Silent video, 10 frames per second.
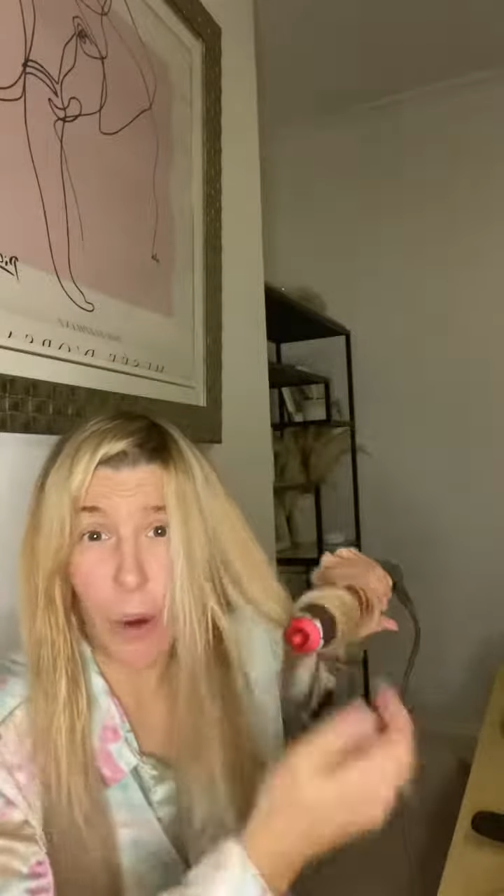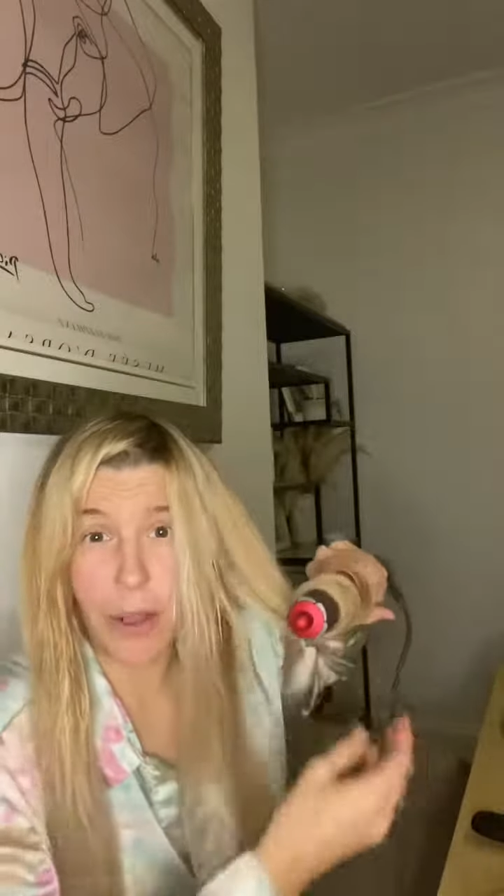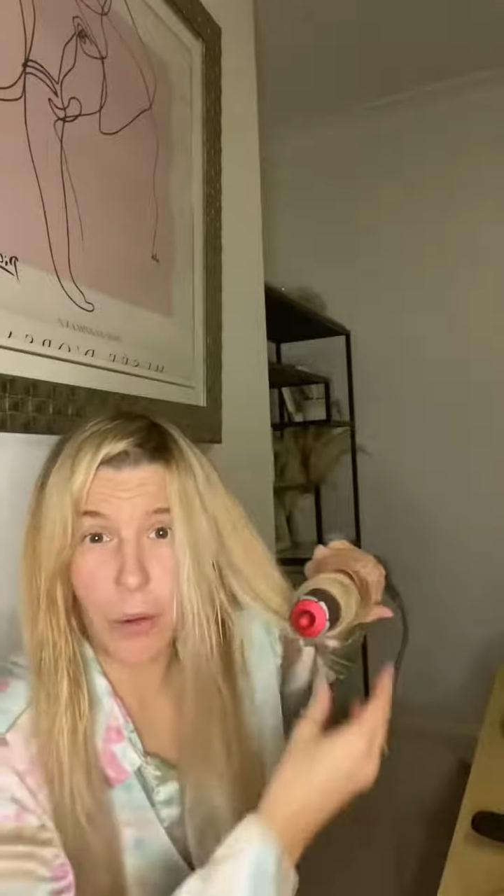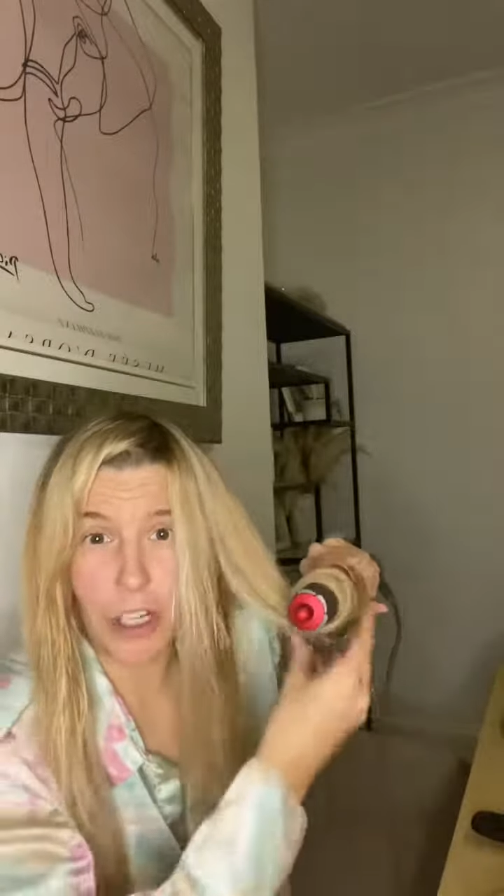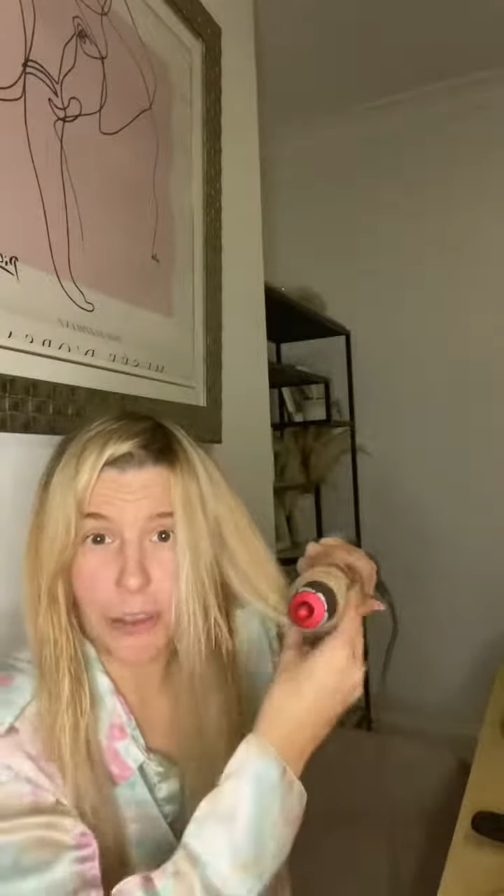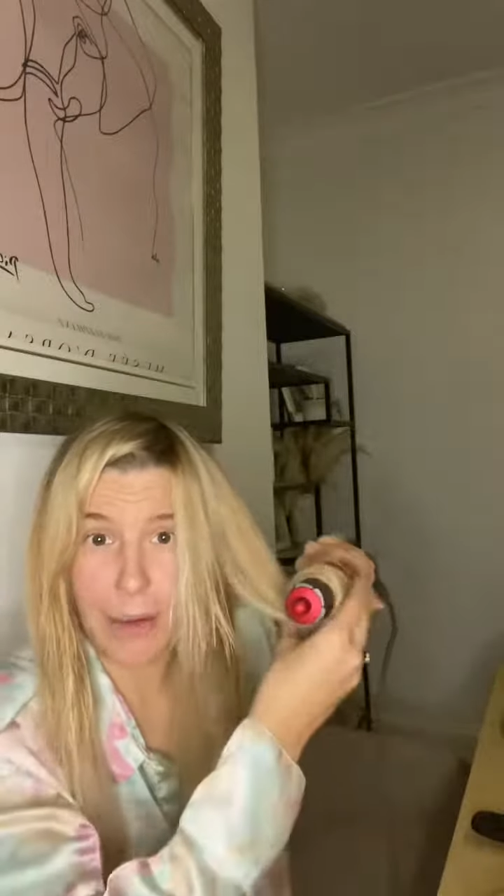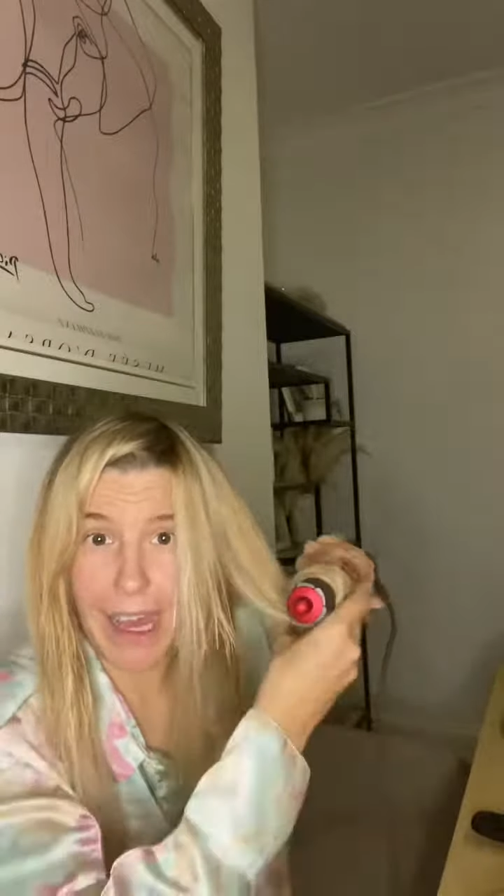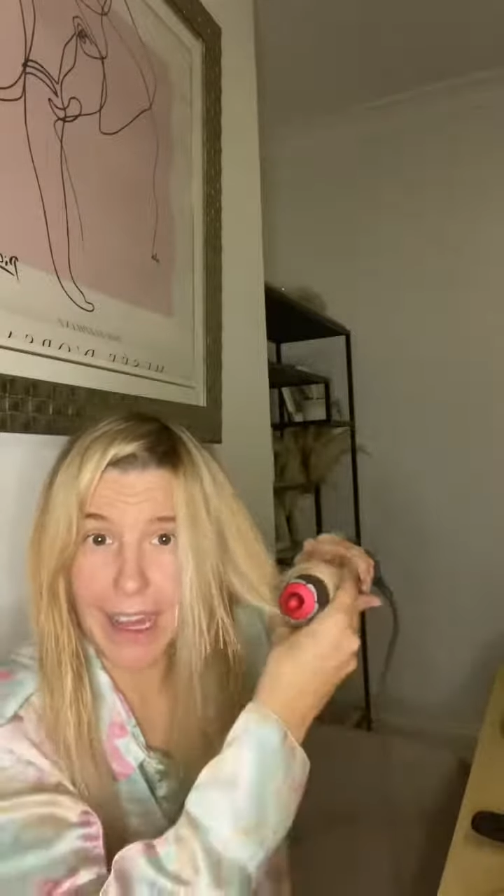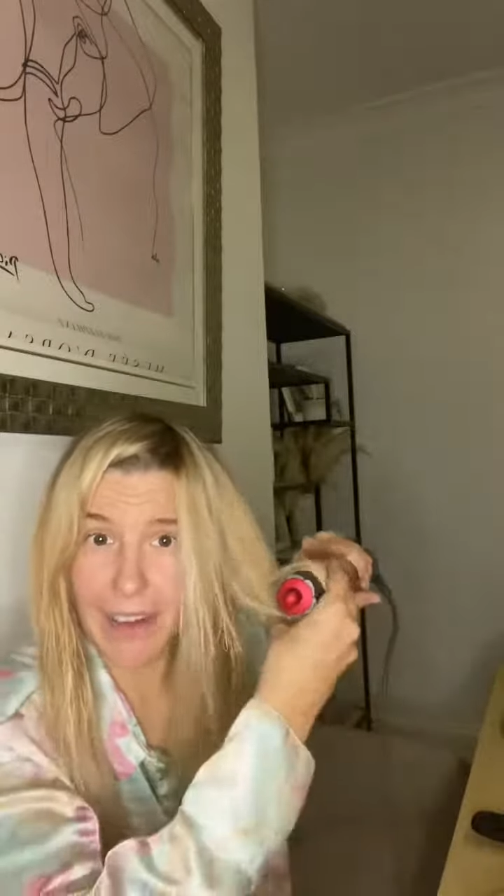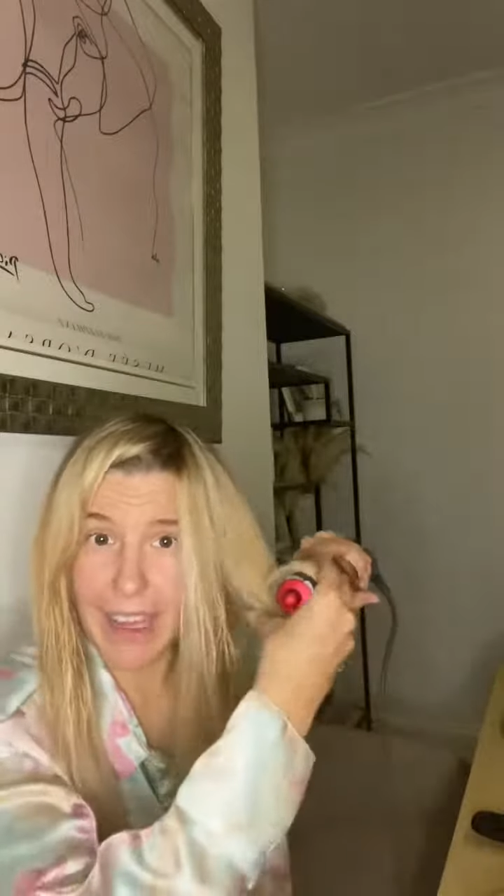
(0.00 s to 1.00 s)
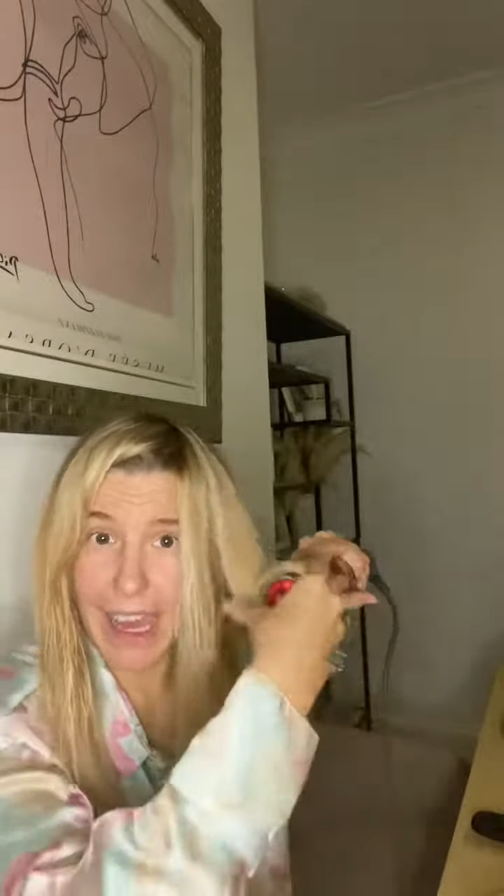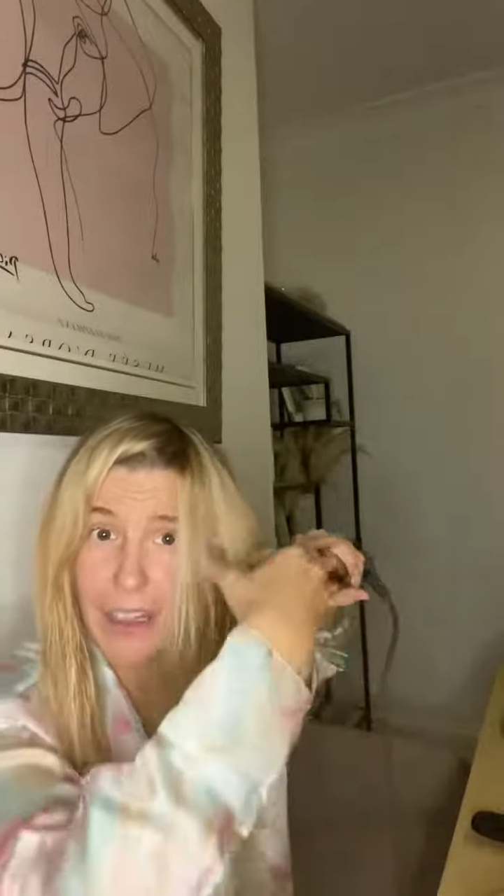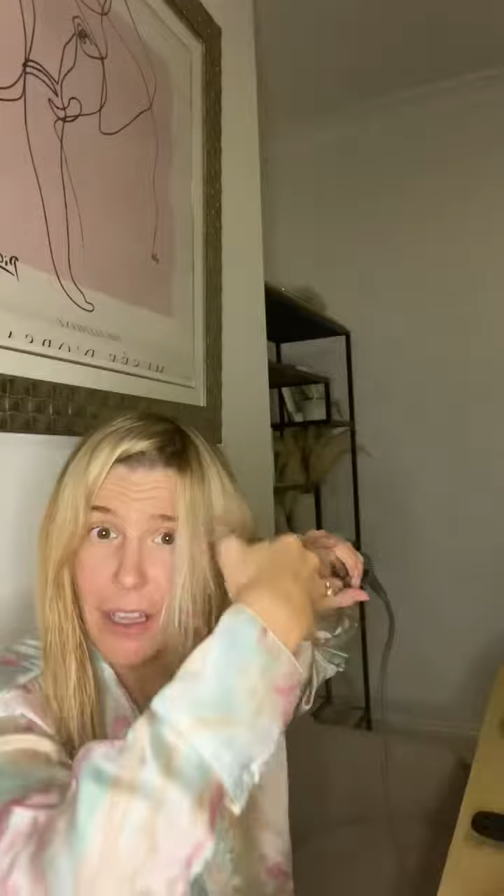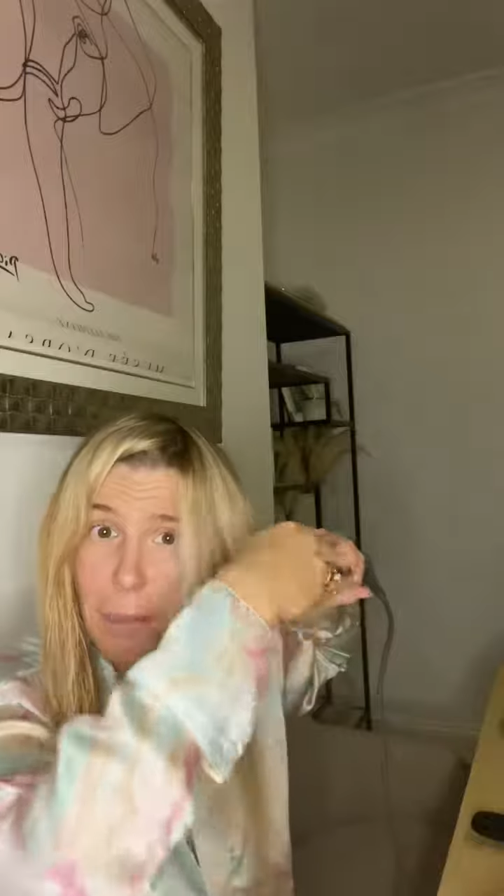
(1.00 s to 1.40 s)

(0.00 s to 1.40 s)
will wash my hair again.